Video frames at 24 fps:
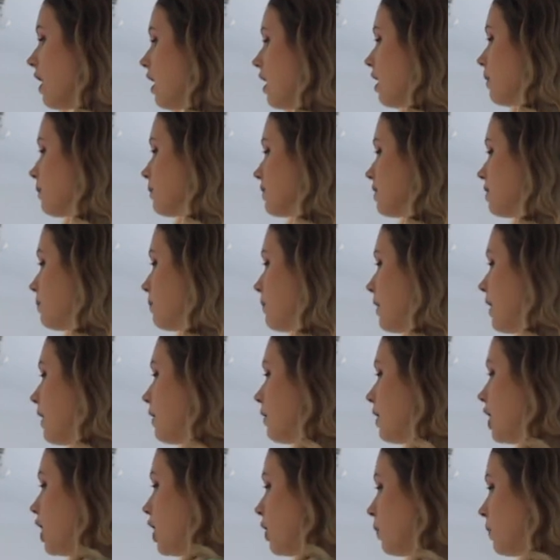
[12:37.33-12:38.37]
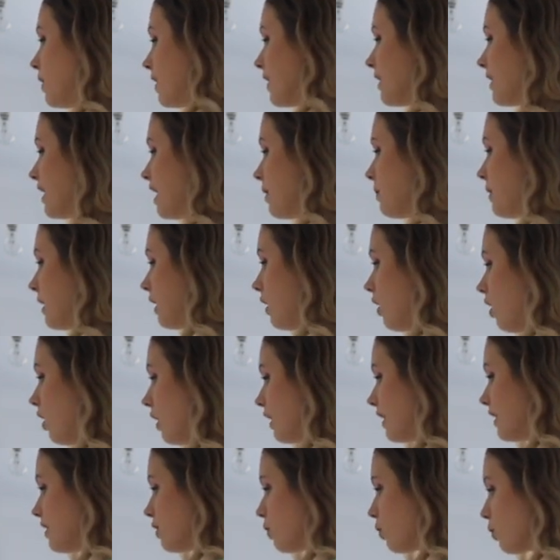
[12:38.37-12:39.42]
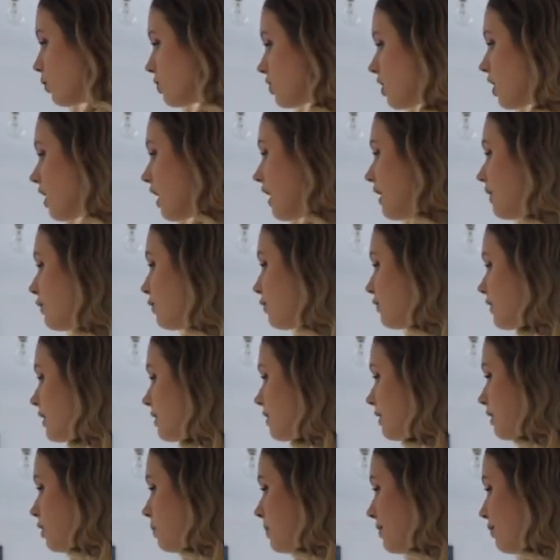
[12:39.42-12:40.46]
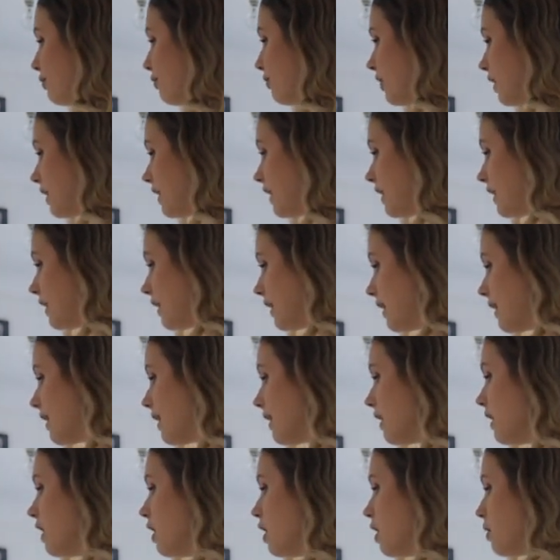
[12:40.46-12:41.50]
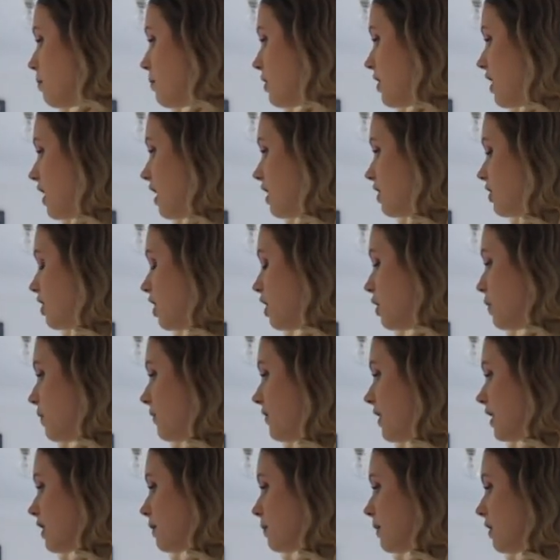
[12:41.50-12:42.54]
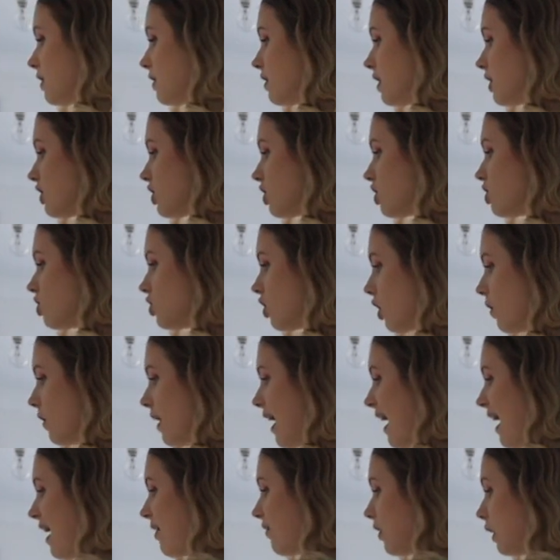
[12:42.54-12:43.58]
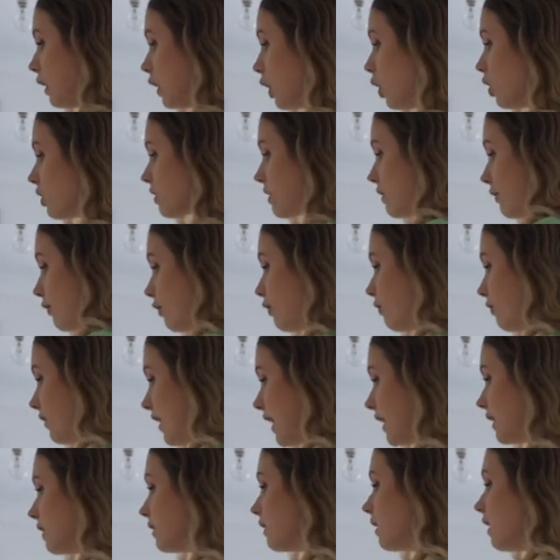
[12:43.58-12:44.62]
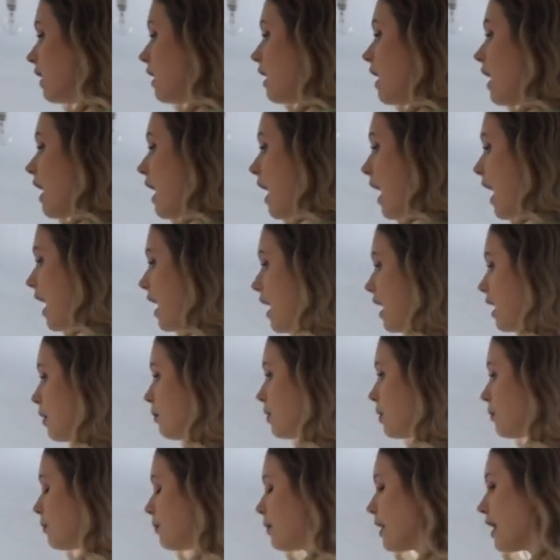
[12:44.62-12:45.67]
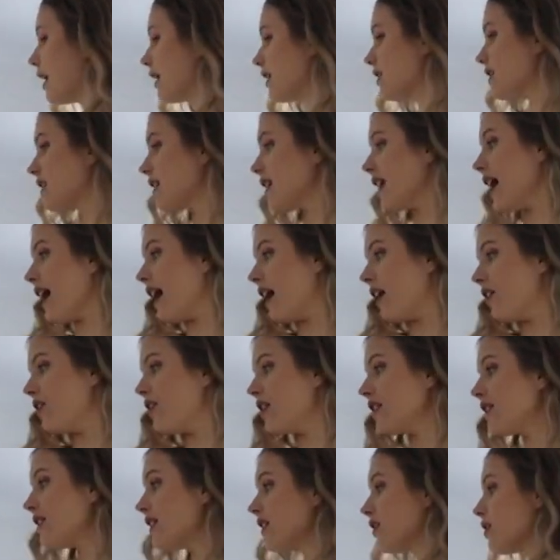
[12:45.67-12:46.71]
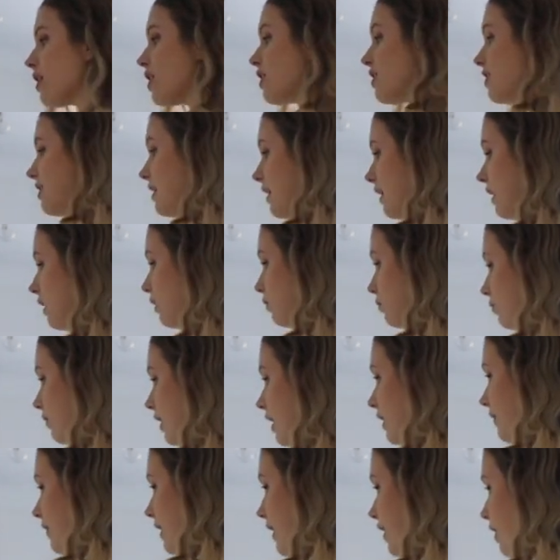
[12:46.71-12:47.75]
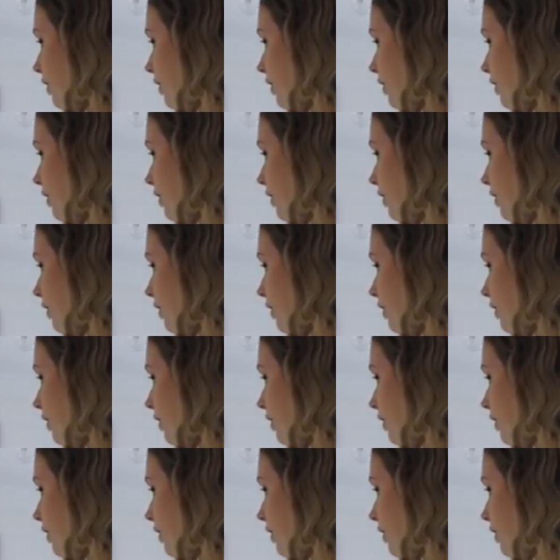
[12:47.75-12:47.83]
arms, but we can keep it long. It also kind of fits a little bit funny here, but then I don't know if that's because I just don't have a lot to fill. But yeah, this is still really, really